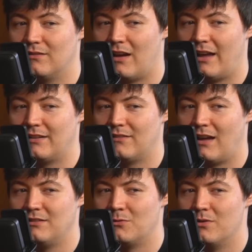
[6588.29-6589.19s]
I
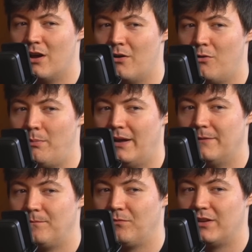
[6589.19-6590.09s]
don't know,
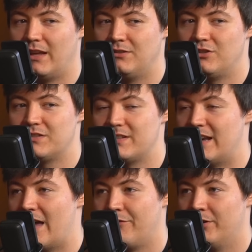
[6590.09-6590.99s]
but it's just
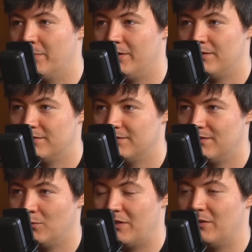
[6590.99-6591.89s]
inevitable
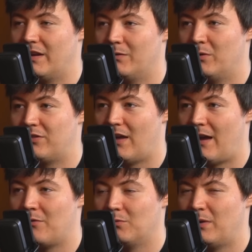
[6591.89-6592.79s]
with
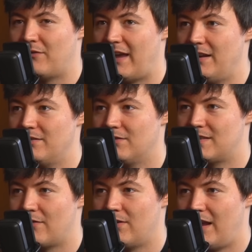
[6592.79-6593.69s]
how we have
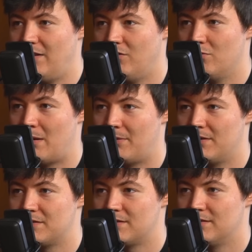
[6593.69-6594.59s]
8 crew
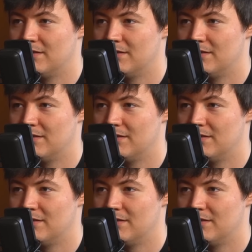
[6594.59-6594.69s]
members.